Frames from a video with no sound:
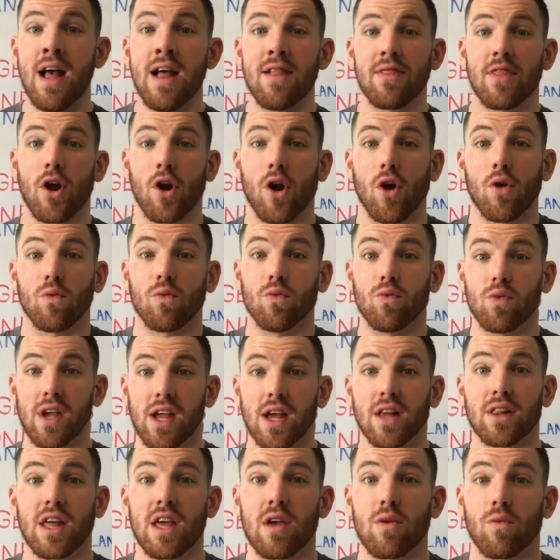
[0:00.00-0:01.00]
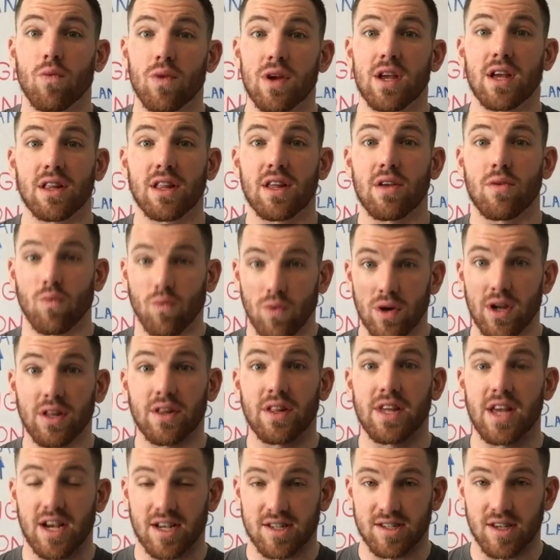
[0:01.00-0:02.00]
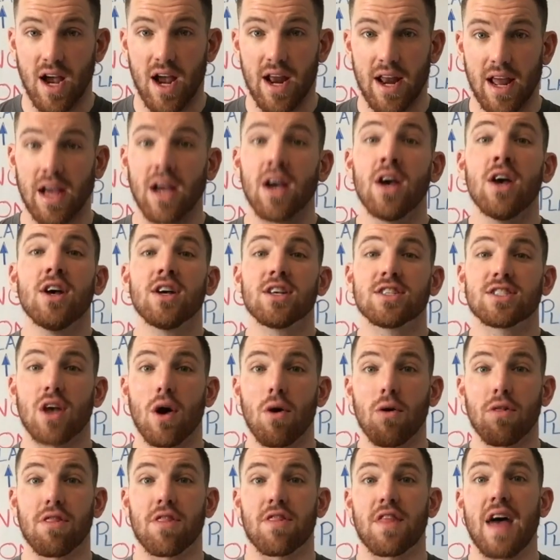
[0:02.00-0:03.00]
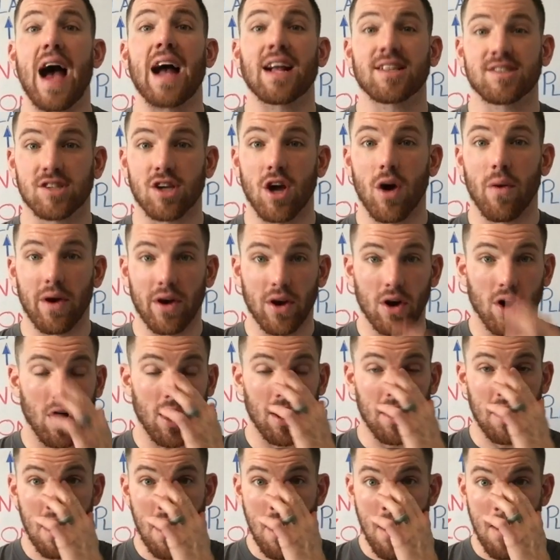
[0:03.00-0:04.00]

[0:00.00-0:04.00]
that are really exciting. So that's going on.